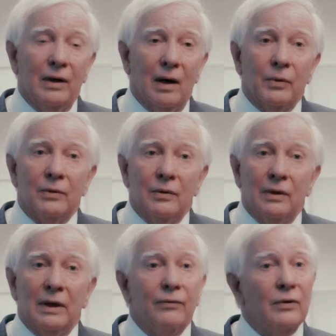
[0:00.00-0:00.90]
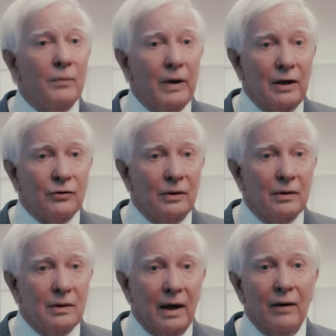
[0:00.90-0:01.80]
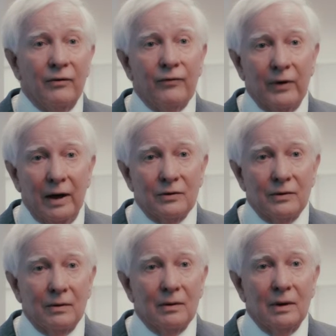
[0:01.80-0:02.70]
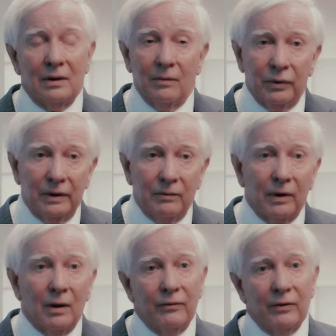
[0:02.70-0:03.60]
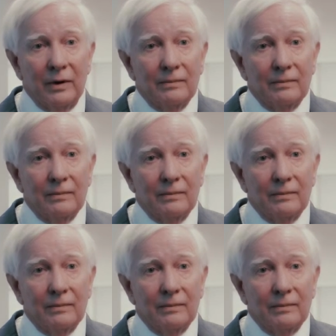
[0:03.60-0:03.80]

opportunity for the patient to have a faster and complete recovery.